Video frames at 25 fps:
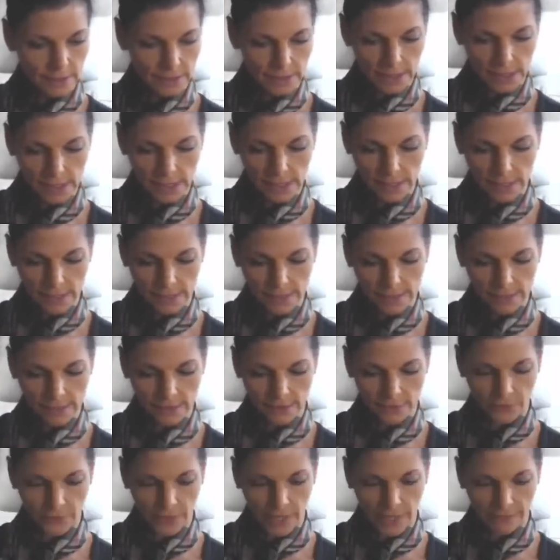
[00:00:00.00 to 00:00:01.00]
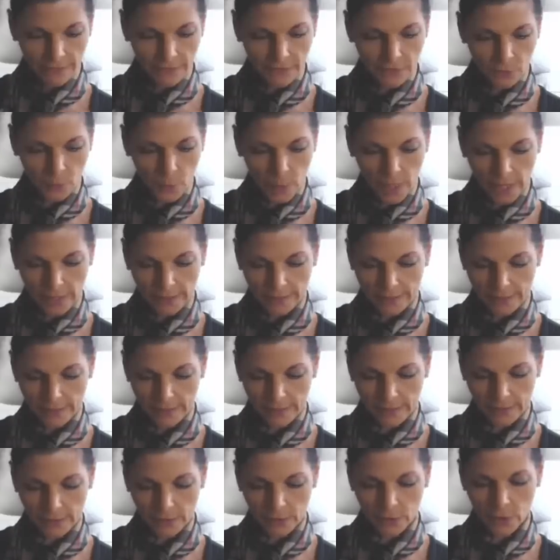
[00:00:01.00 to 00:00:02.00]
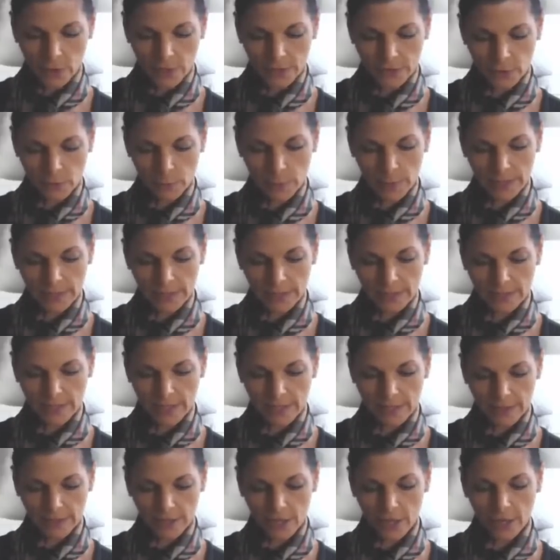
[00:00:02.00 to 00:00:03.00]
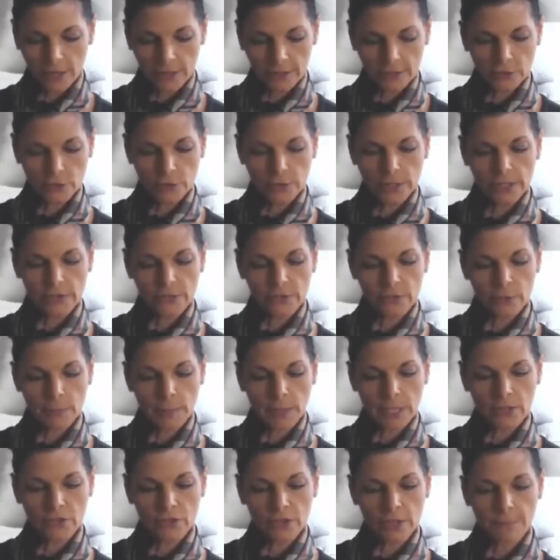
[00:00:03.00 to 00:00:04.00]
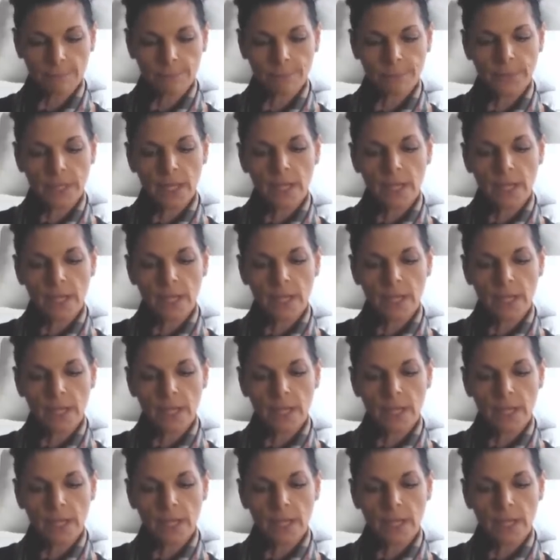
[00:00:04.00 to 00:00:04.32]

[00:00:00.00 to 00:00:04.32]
is the Five of Wands crossed by the Death card, transformation.